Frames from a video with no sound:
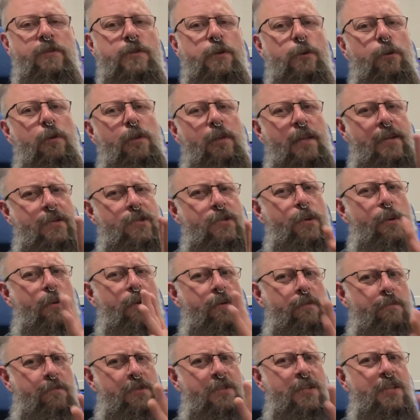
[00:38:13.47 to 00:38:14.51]
So less
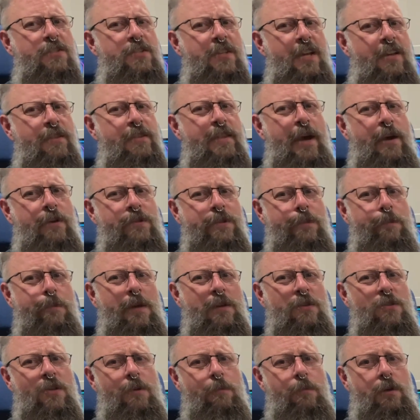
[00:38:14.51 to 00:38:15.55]
so 68,000
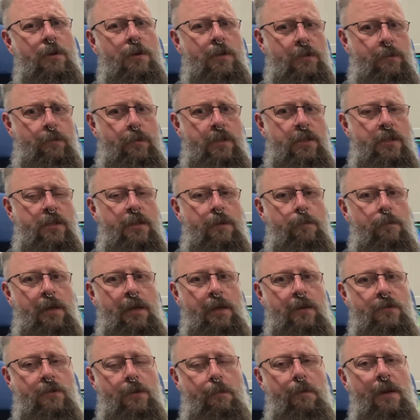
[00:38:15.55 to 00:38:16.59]
based computers, which the
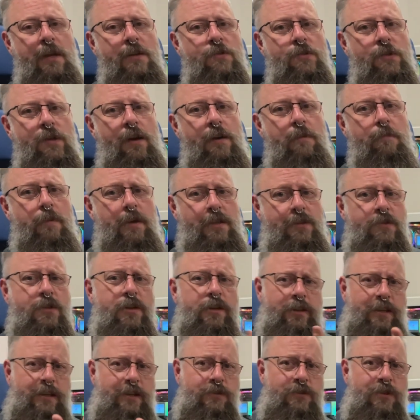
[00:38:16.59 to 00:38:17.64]
Amigas are based on, but
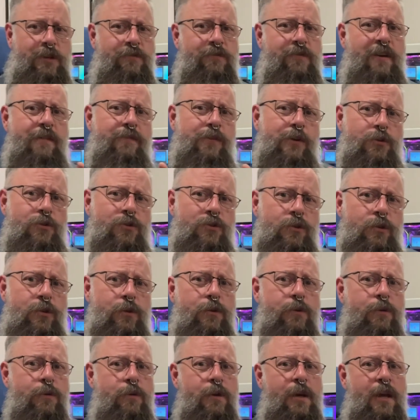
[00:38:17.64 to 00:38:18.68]
certainly
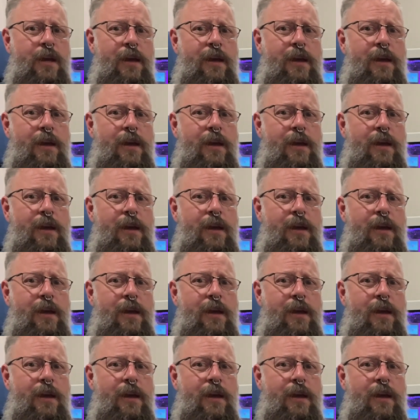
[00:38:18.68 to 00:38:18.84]
6502